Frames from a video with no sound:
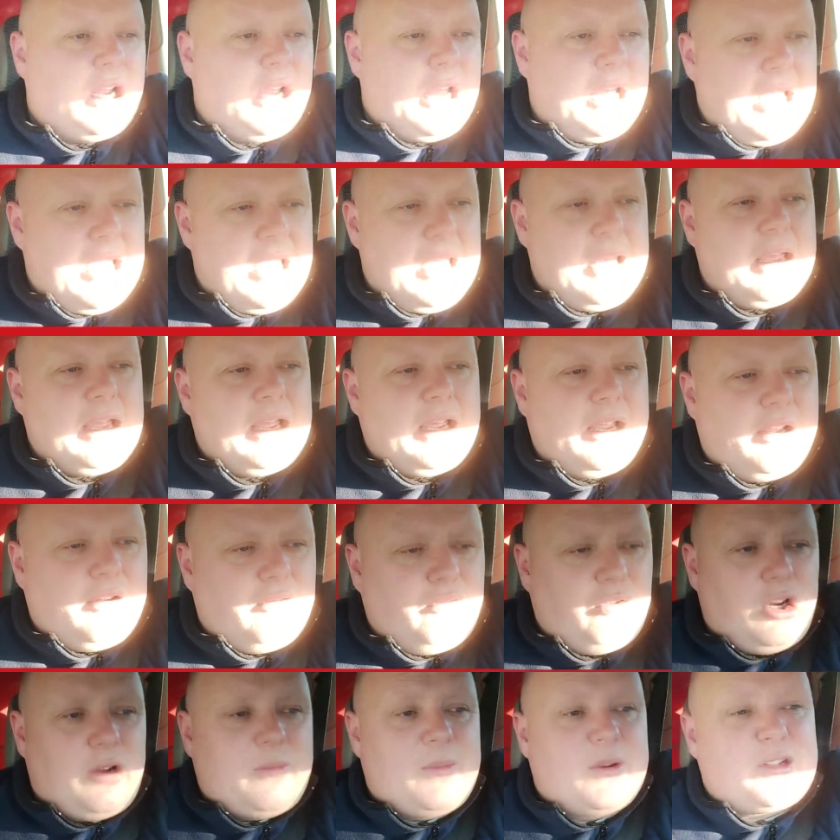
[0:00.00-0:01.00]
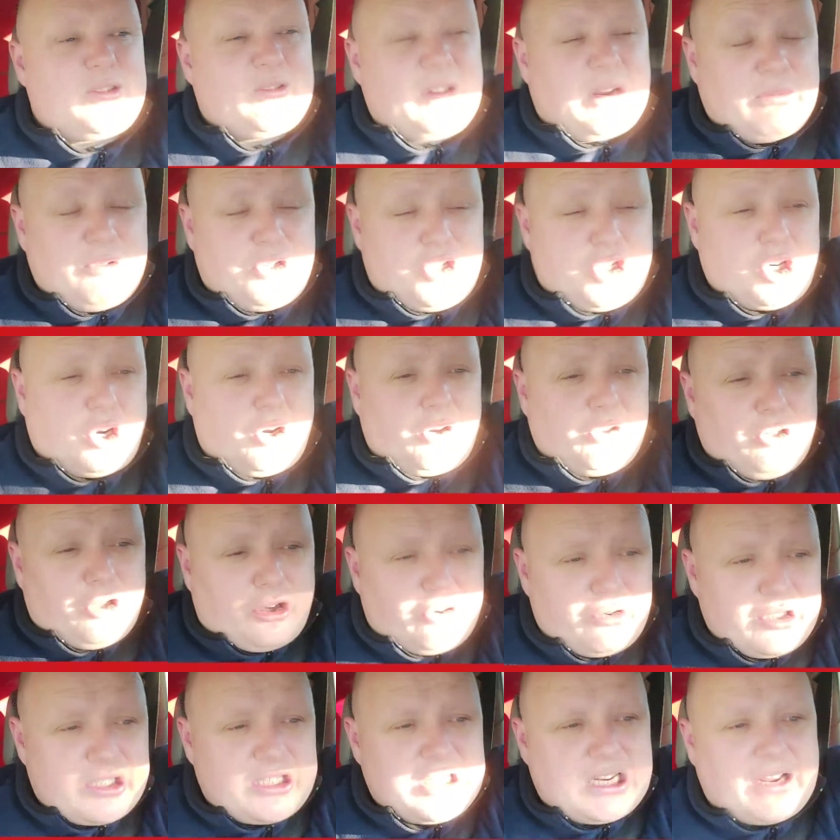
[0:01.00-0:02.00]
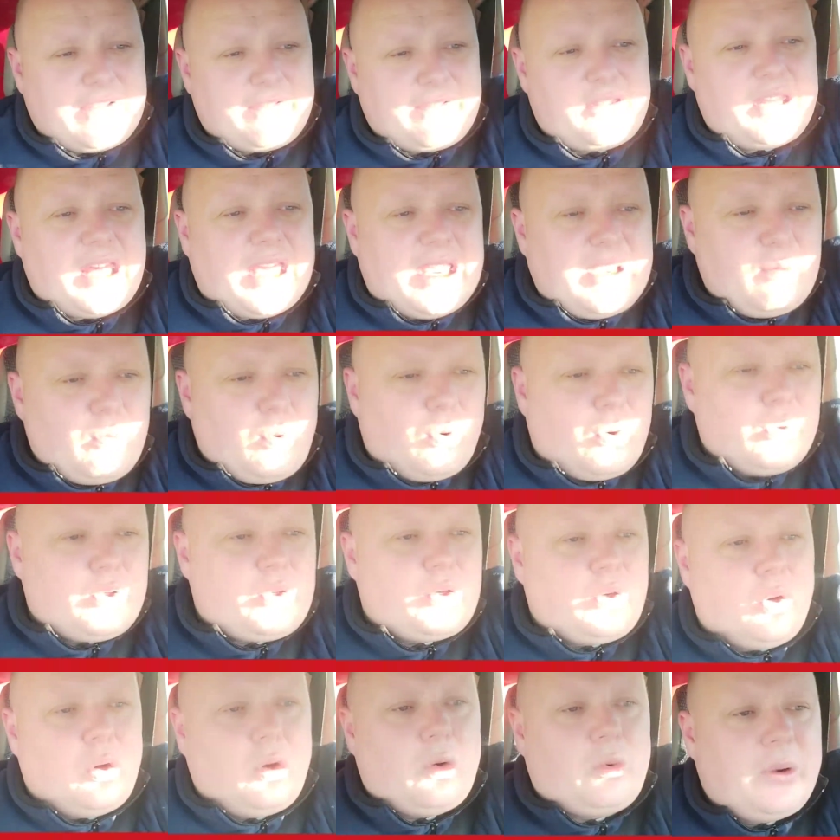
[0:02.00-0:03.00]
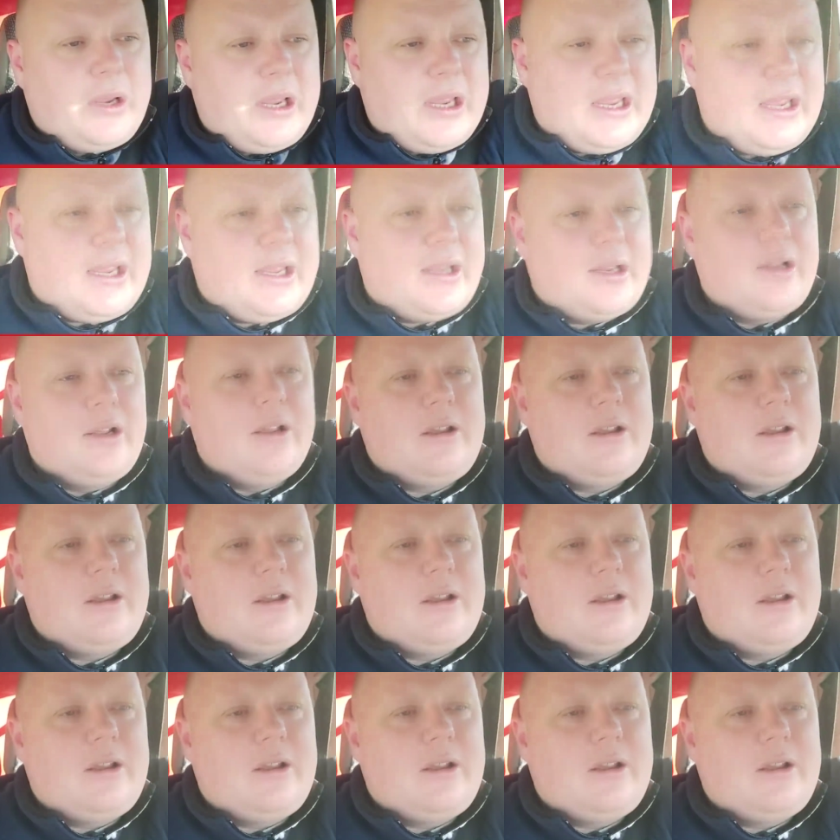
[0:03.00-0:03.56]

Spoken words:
Rumours around Sean Longstaff, they won't go away.